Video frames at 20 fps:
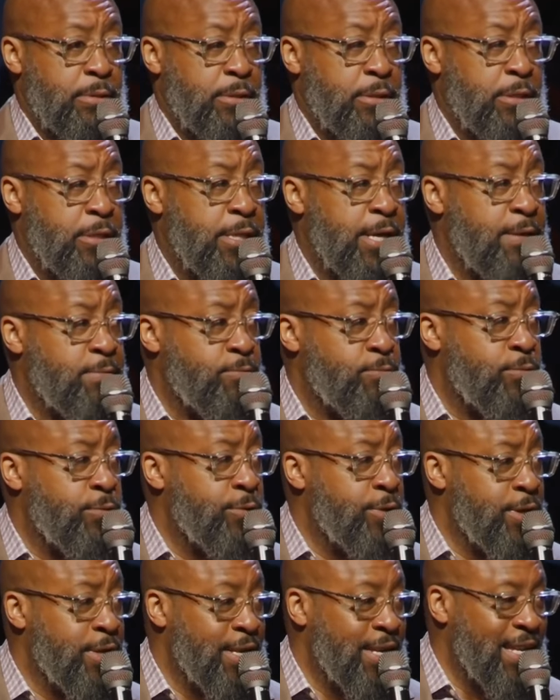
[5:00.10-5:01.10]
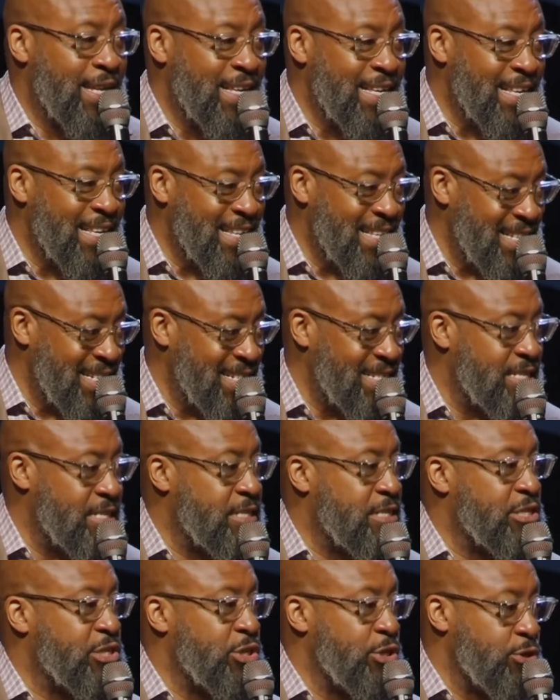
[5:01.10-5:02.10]
that will lead
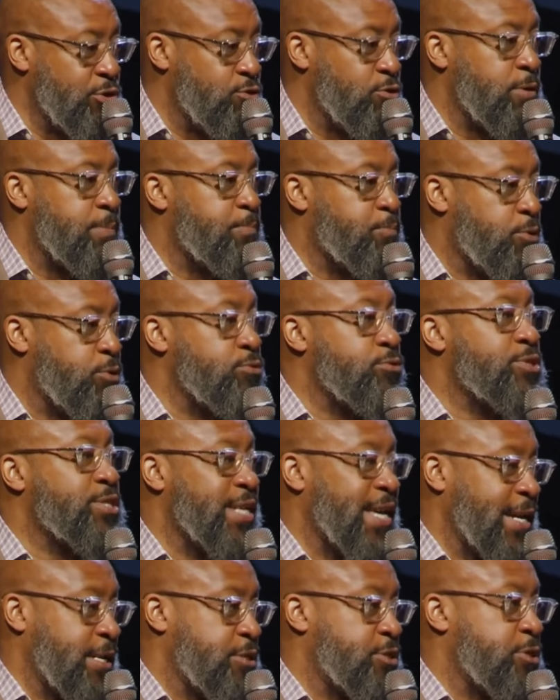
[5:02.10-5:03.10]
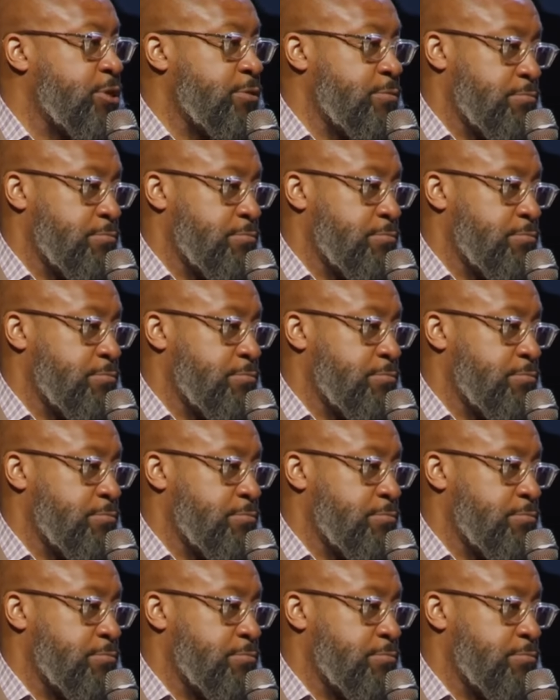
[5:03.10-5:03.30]
to your protection.